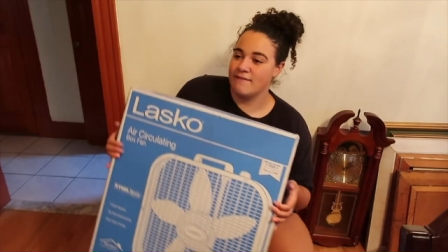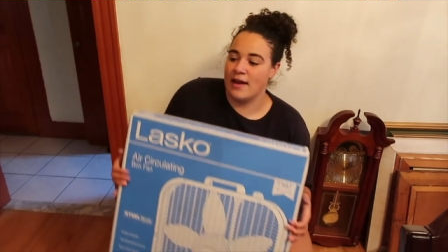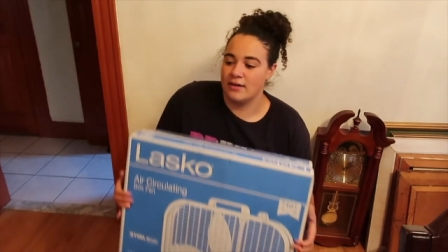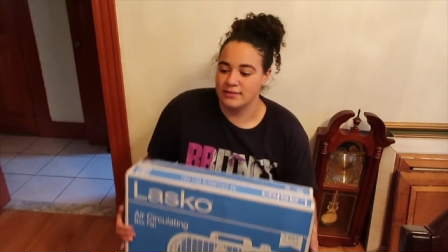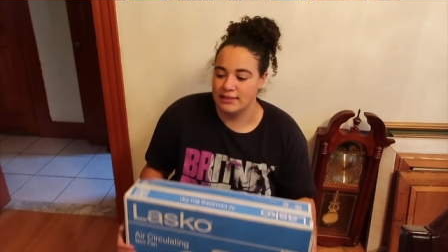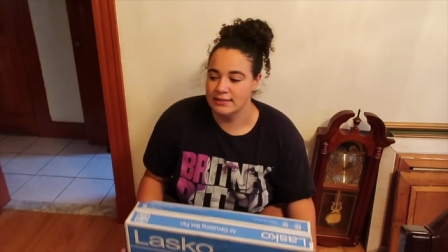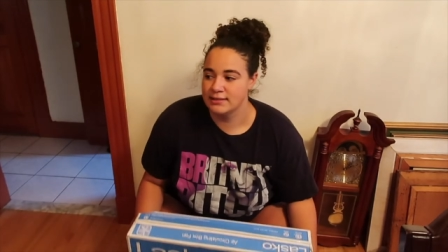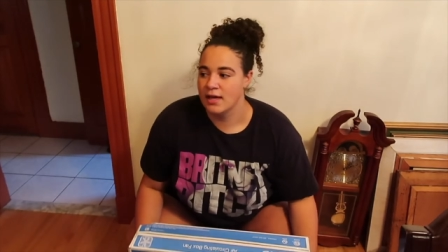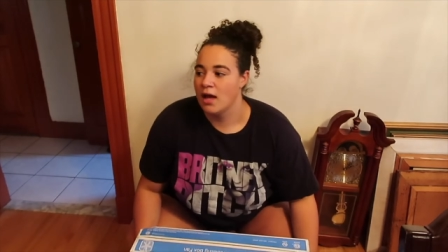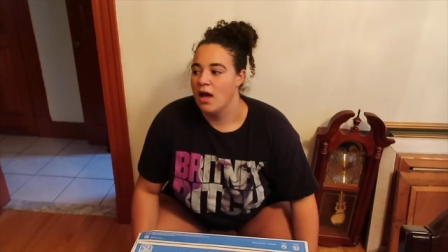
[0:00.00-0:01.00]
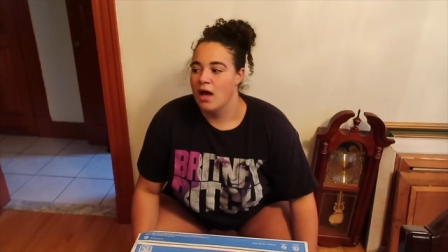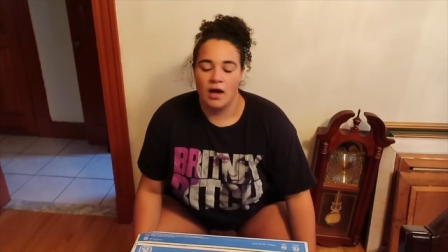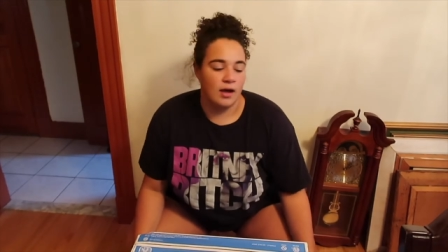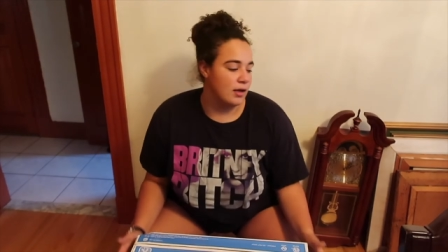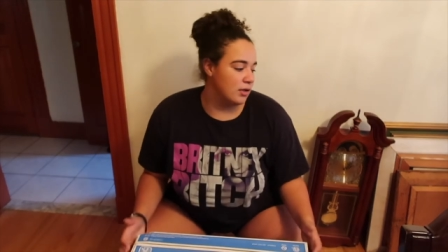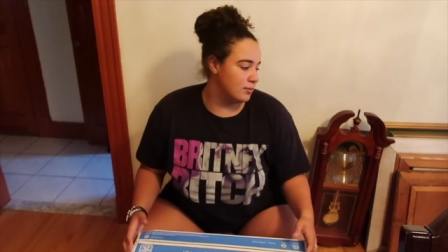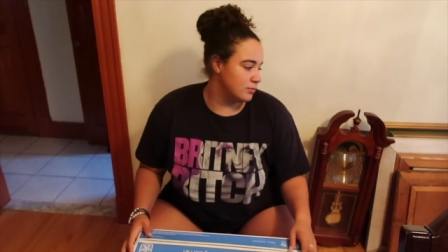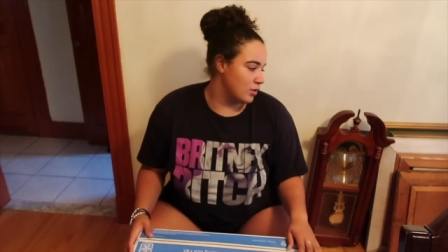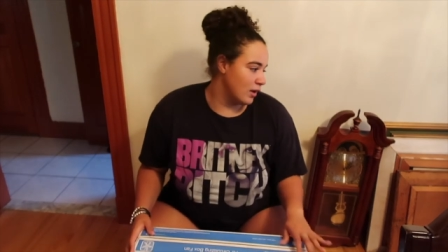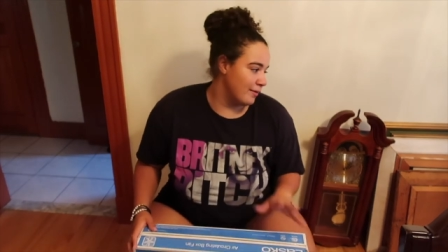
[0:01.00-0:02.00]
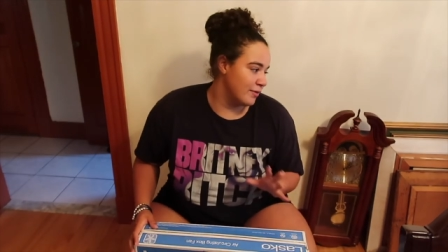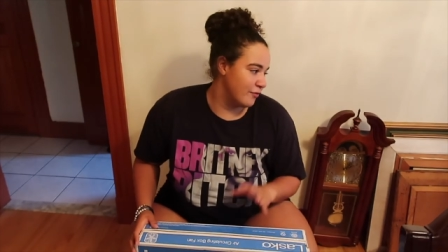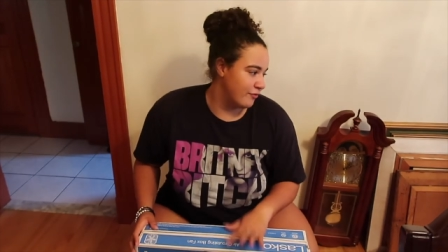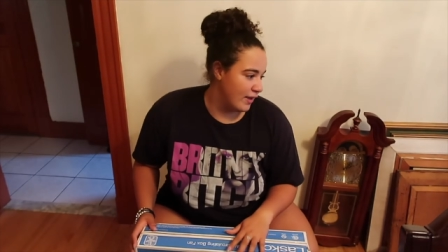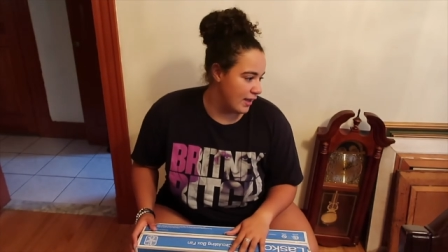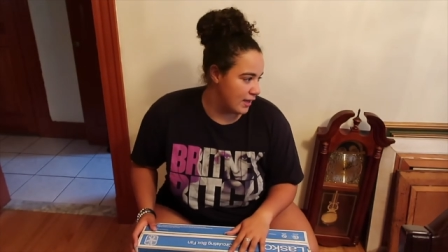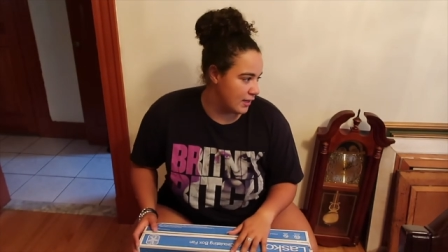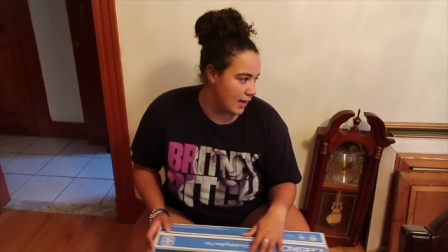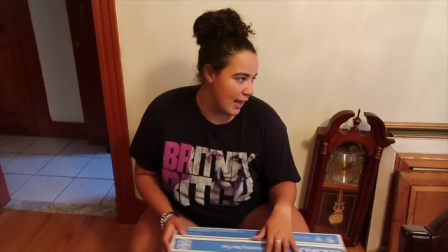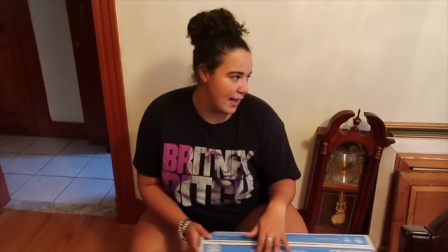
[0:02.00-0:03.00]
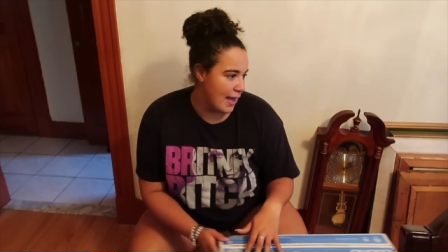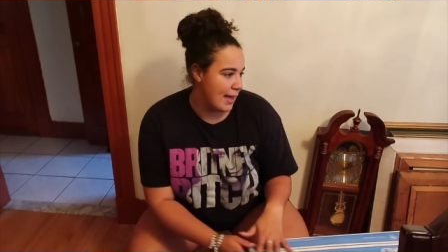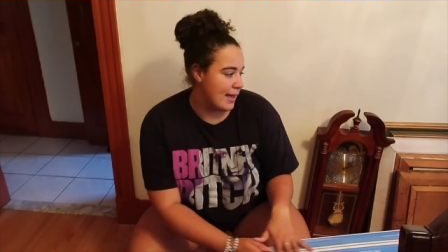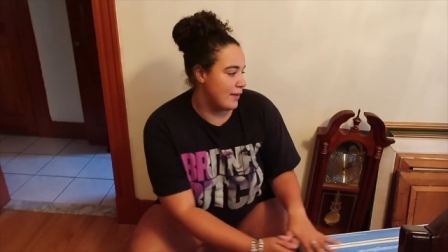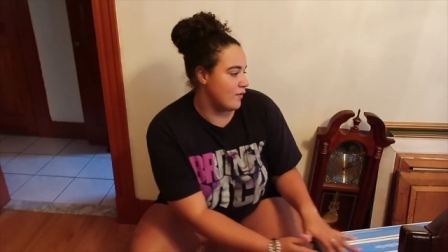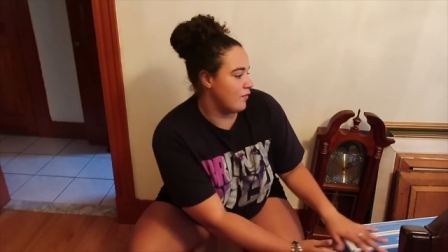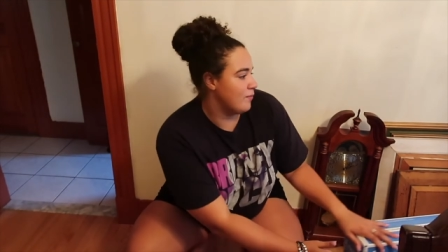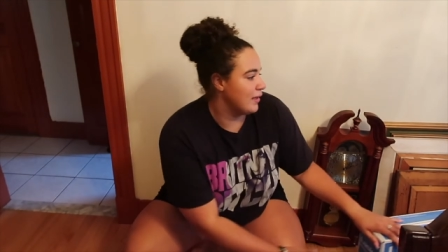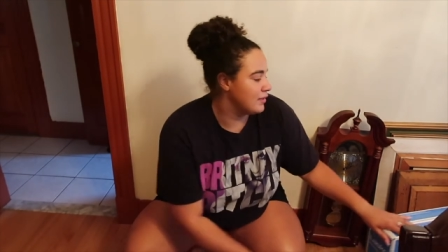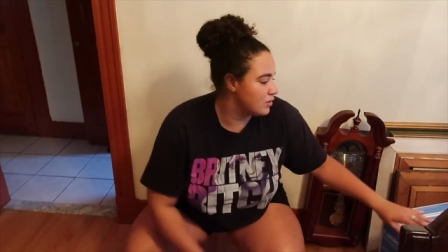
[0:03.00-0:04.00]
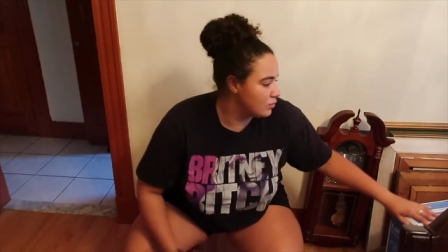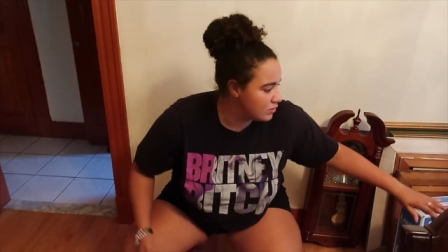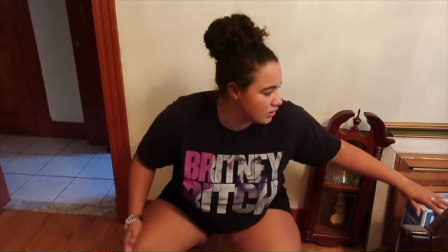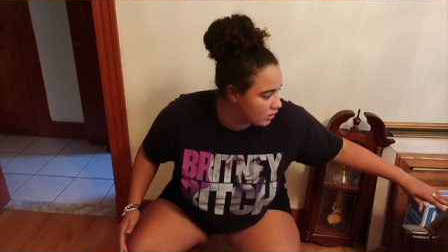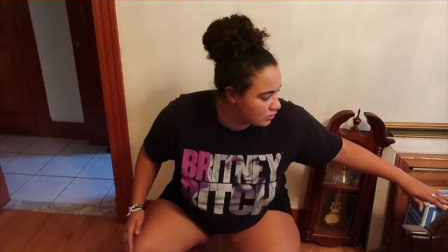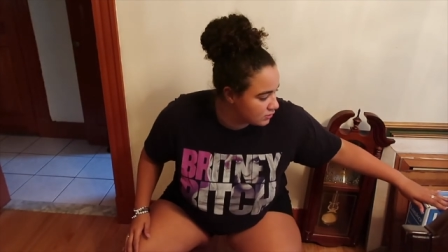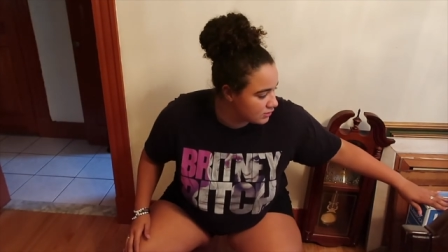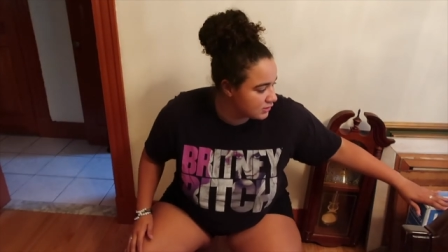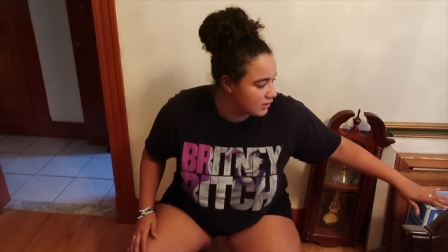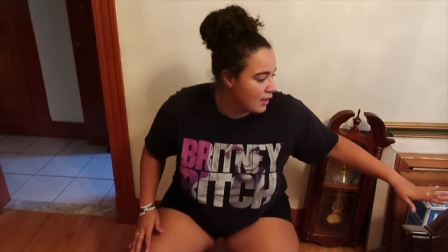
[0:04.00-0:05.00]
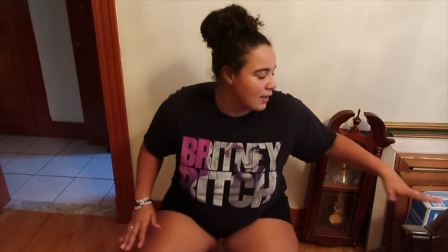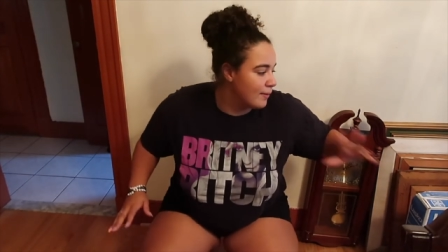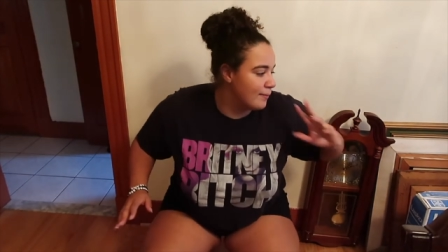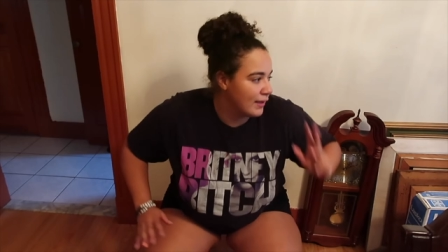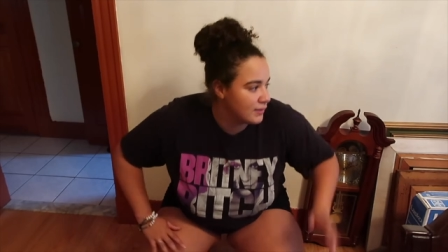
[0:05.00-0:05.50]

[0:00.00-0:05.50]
found it. Um, so I got the fan. I have my two totes my